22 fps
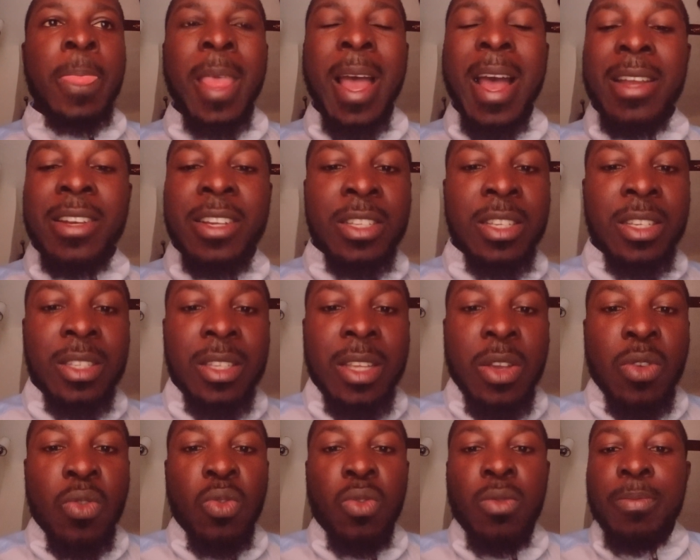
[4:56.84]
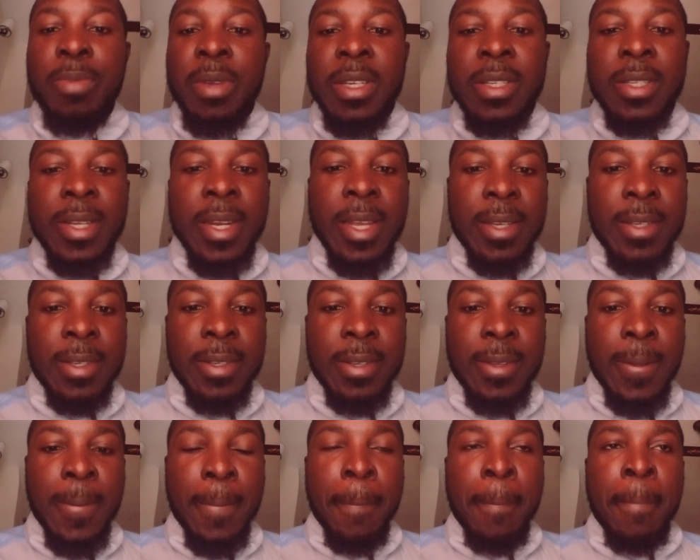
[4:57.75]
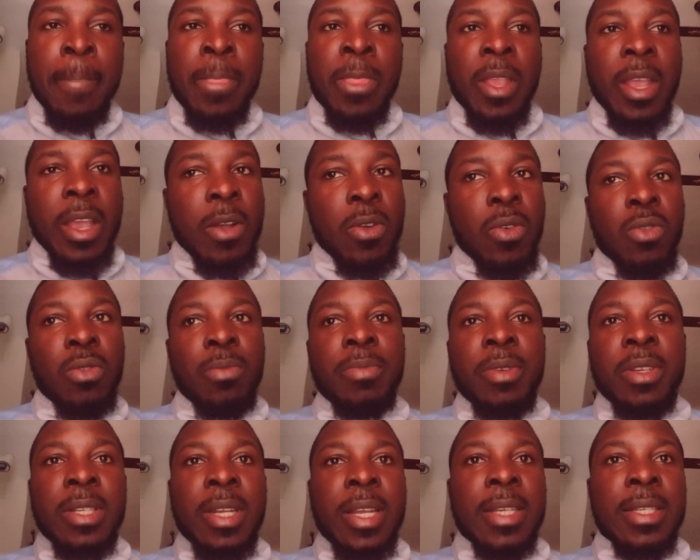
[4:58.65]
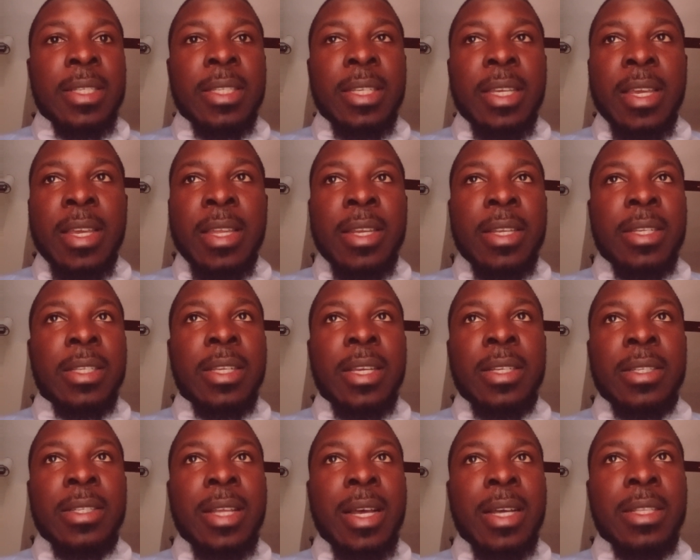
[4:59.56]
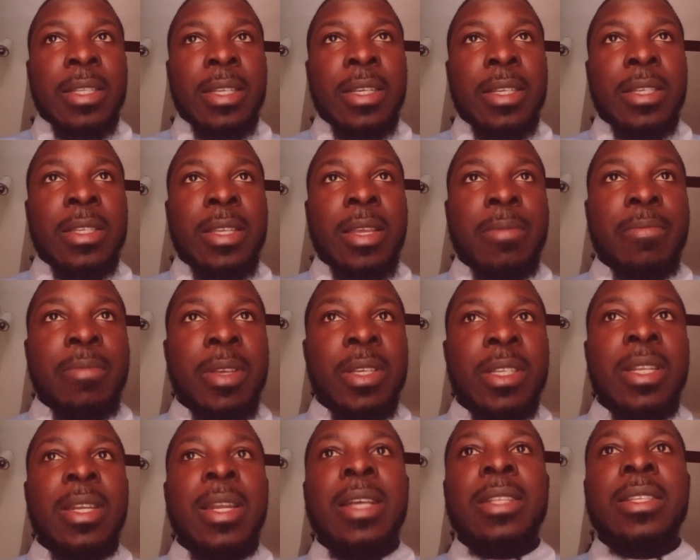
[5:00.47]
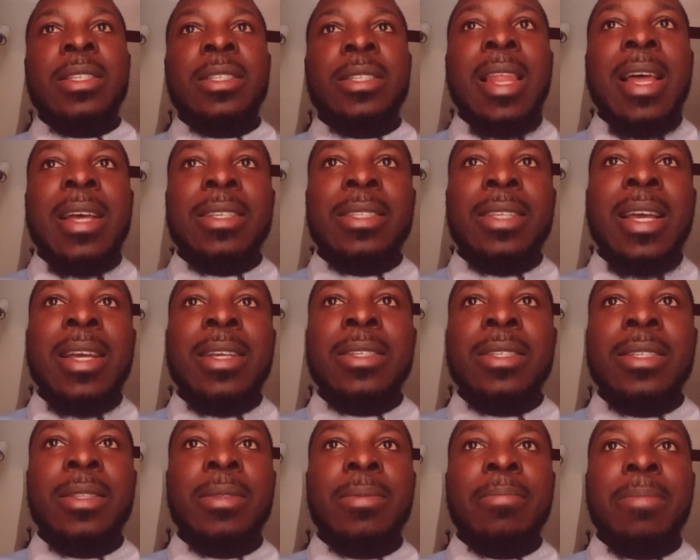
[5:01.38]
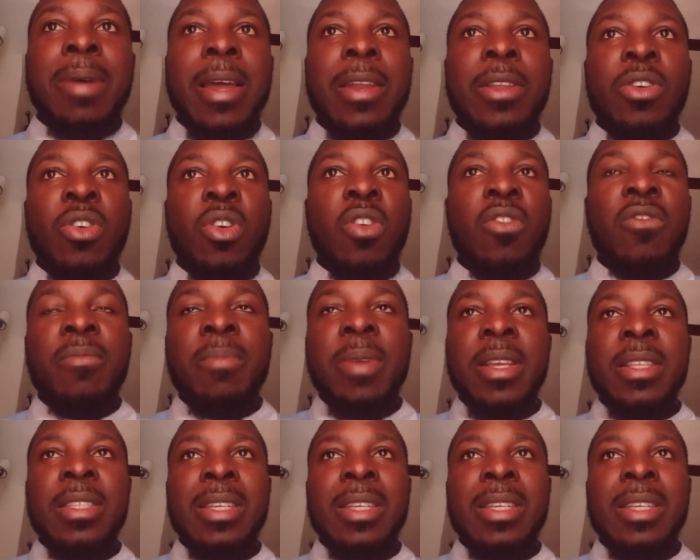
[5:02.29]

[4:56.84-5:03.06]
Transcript: this is a good business. A good business in the sense that it's a business that is licensed by the government